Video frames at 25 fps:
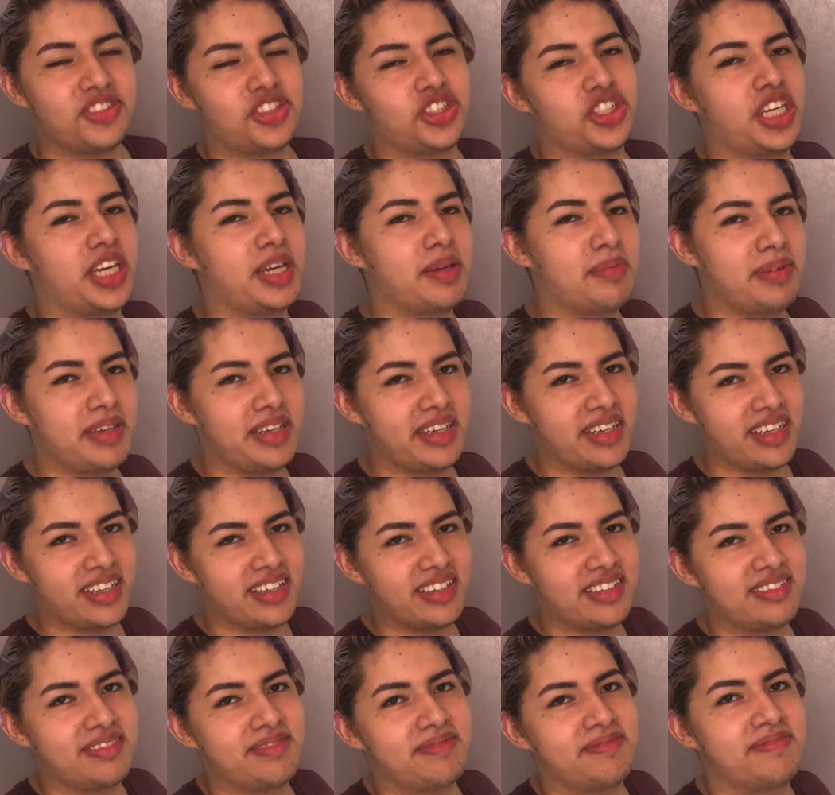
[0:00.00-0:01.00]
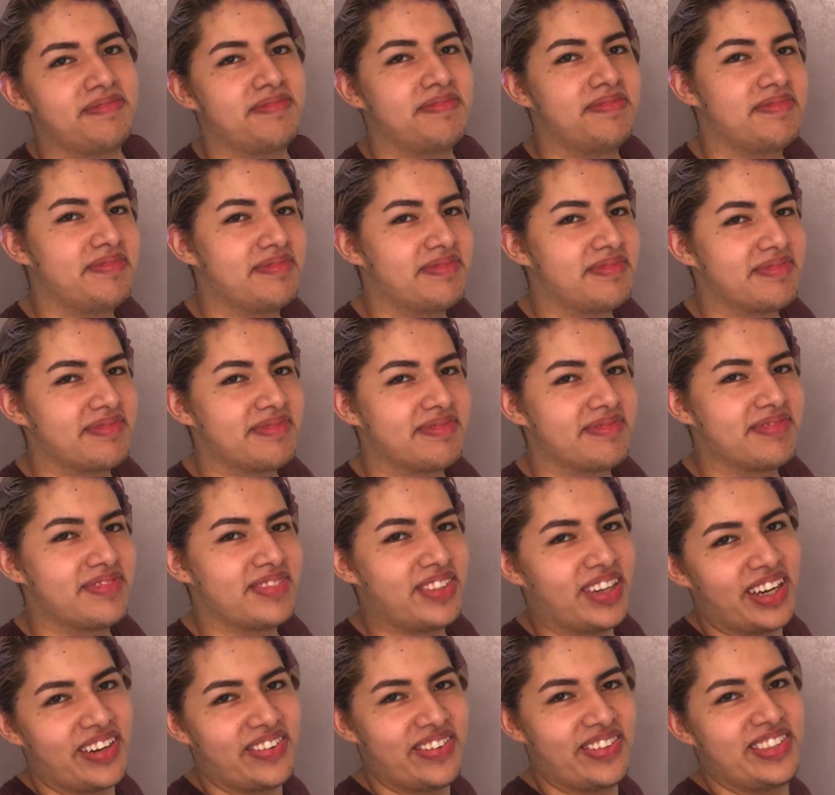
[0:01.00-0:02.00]
shaving,
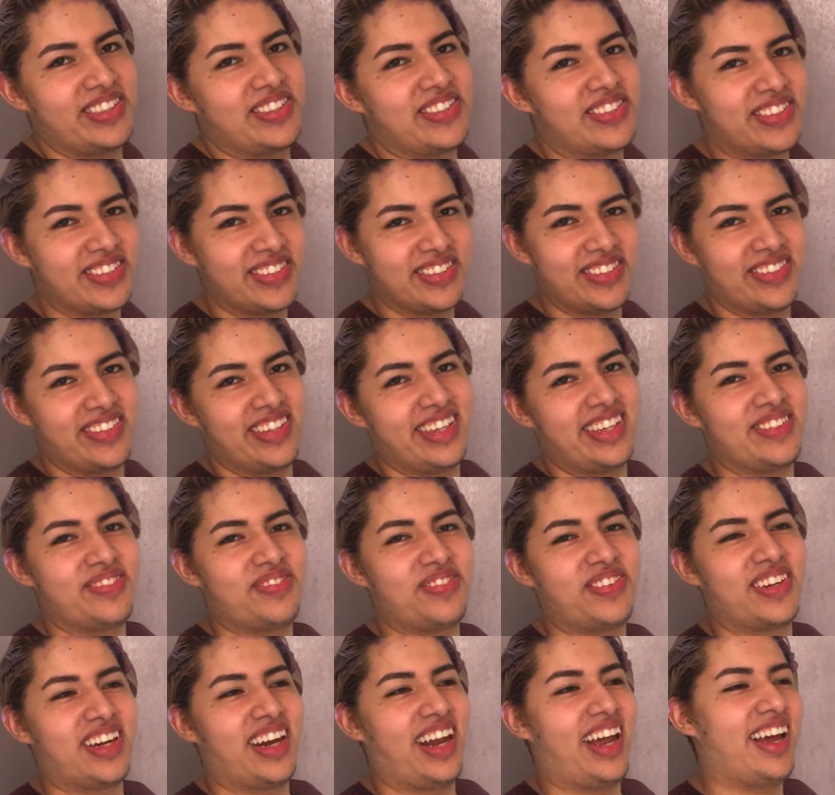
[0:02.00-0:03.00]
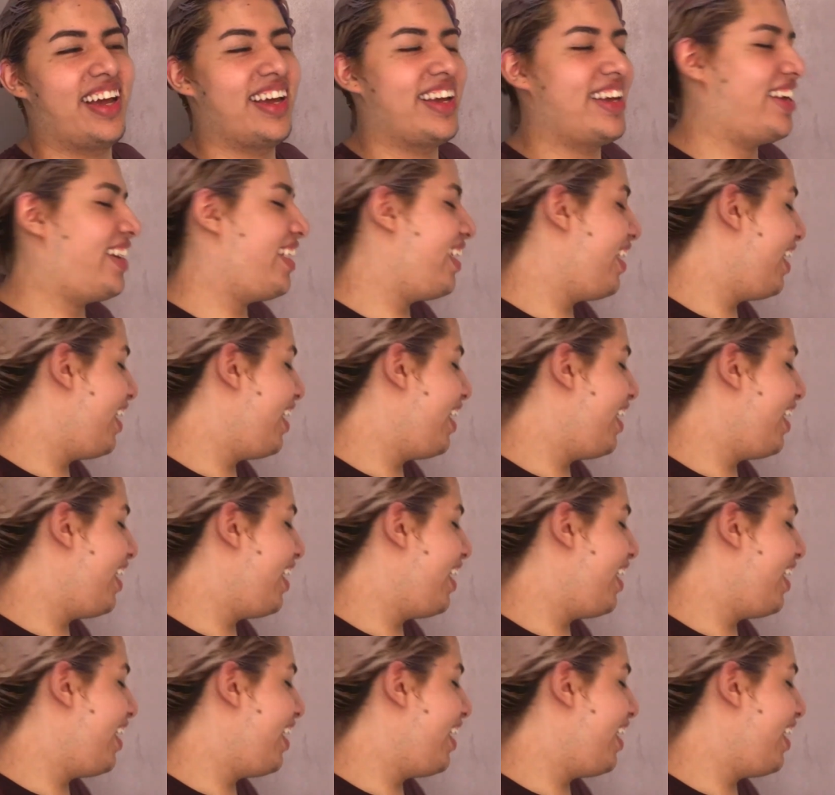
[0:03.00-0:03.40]
whatever you're doing for like.